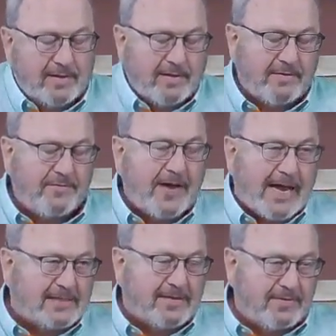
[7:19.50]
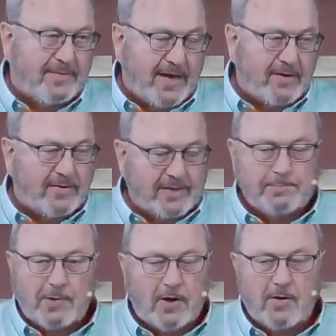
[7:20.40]
facts of the matter is
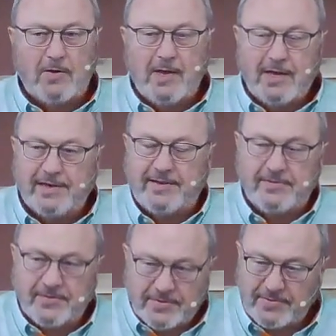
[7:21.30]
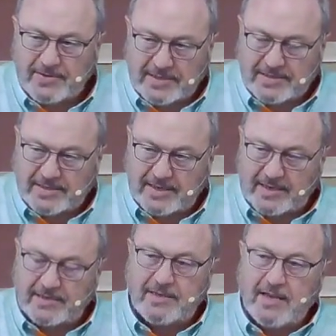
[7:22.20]
Paul didn't do these
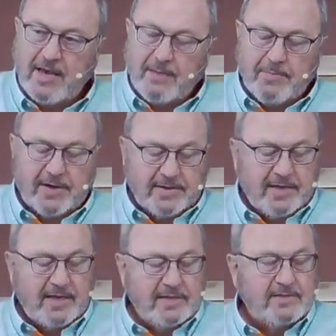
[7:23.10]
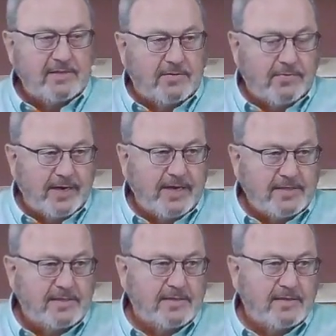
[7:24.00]
things, but these
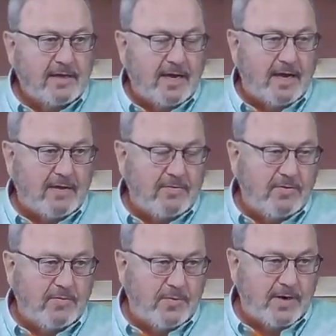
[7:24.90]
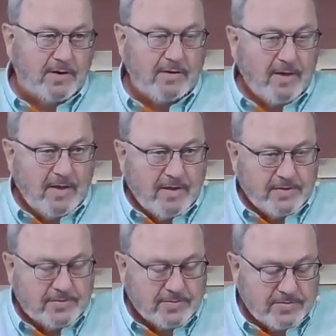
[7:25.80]
Greeks who were
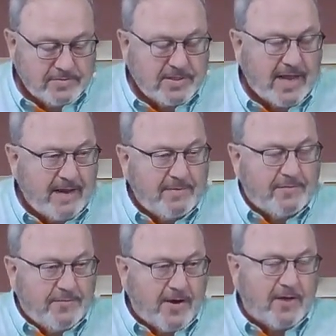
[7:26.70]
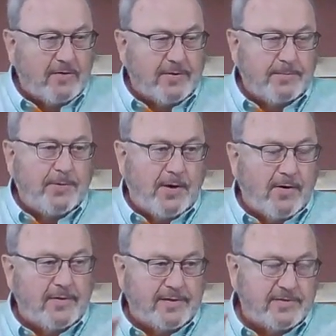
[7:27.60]
Jews that had been following
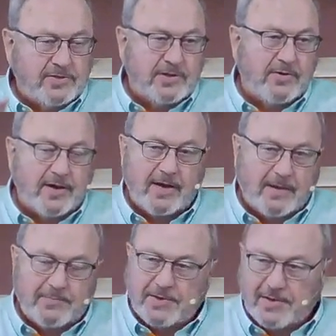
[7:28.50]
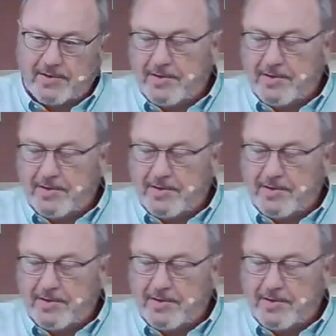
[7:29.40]
Paul and stirring up the